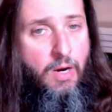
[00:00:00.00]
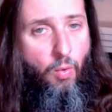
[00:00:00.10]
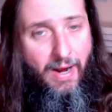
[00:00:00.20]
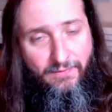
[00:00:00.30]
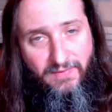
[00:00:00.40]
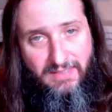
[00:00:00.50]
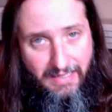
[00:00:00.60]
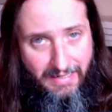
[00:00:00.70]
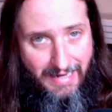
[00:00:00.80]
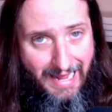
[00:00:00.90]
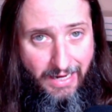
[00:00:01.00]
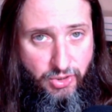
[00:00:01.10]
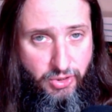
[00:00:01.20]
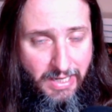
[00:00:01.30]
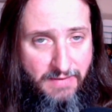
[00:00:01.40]
We'll have to see it in
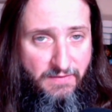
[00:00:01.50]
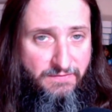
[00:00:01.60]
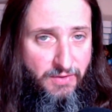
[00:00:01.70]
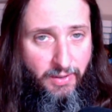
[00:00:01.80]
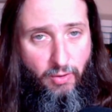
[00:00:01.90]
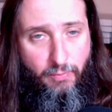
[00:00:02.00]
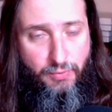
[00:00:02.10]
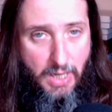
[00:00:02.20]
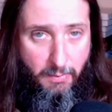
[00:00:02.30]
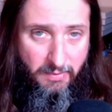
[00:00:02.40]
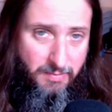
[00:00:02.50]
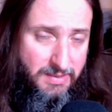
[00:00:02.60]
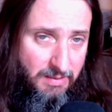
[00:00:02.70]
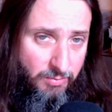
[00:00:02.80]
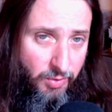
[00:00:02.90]
action. I have a feeling it'll probably be
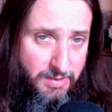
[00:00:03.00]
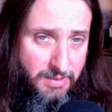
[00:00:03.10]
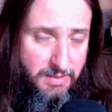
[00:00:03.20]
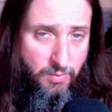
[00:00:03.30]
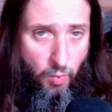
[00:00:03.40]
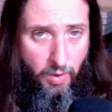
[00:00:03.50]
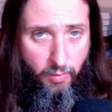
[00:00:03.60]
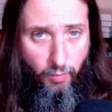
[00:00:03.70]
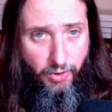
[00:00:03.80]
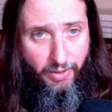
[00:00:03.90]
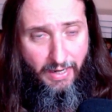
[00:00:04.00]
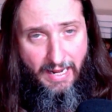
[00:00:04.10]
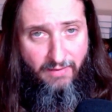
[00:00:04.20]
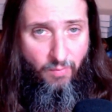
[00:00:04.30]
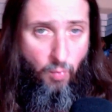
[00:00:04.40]
similar to Season 1, where you're going to
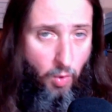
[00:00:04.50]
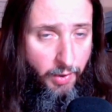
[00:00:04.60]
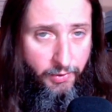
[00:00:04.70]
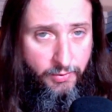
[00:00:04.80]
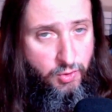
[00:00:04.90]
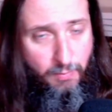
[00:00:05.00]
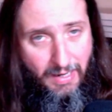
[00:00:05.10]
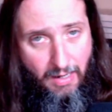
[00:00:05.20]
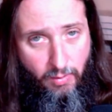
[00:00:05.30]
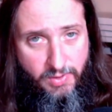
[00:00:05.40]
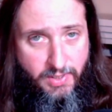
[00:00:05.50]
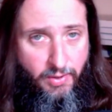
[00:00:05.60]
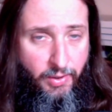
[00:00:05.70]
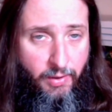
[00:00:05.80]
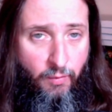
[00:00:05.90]
have 1 or 2 powers that are
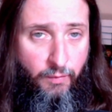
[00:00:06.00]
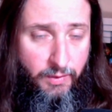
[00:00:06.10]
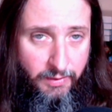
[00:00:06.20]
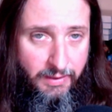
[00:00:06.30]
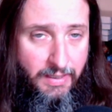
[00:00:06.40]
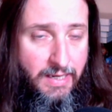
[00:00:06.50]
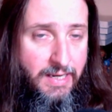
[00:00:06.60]
going to really